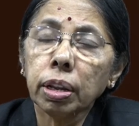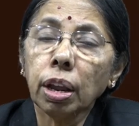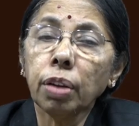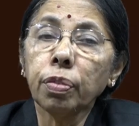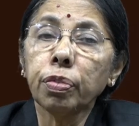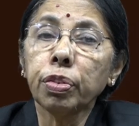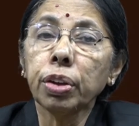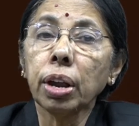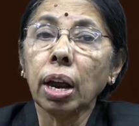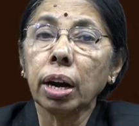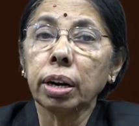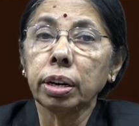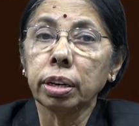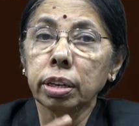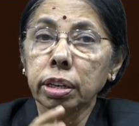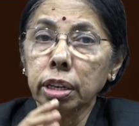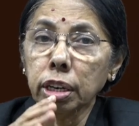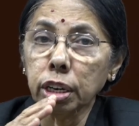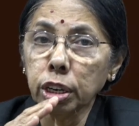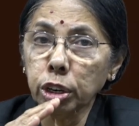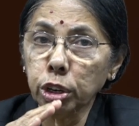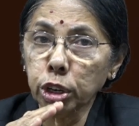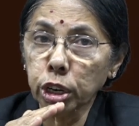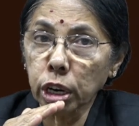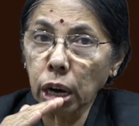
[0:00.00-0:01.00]
If he
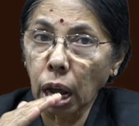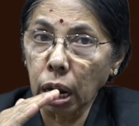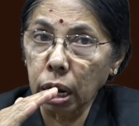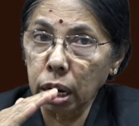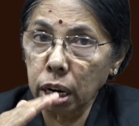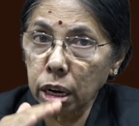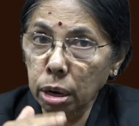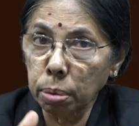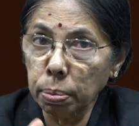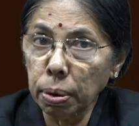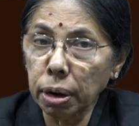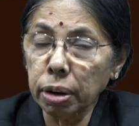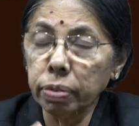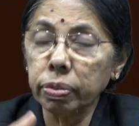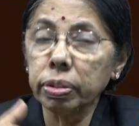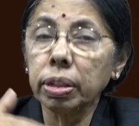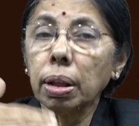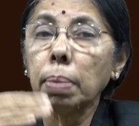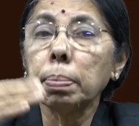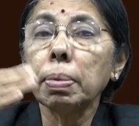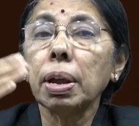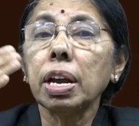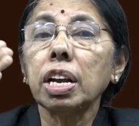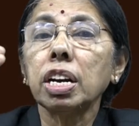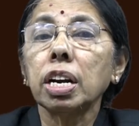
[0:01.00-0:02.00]
entered into an agreement with
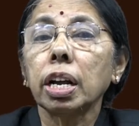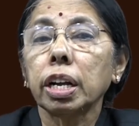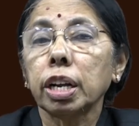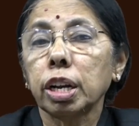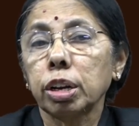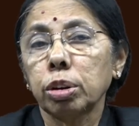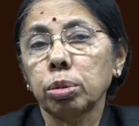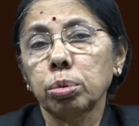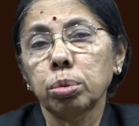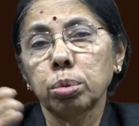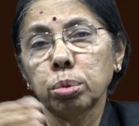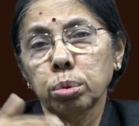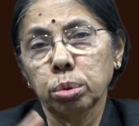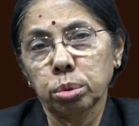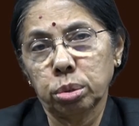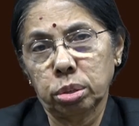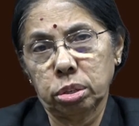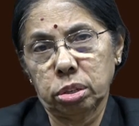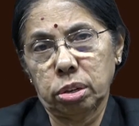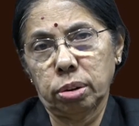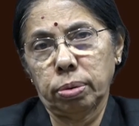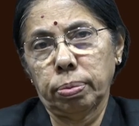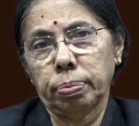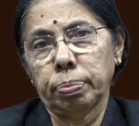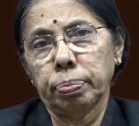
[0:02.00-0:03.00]
the main
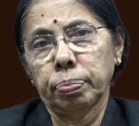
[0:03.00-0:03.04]
accused.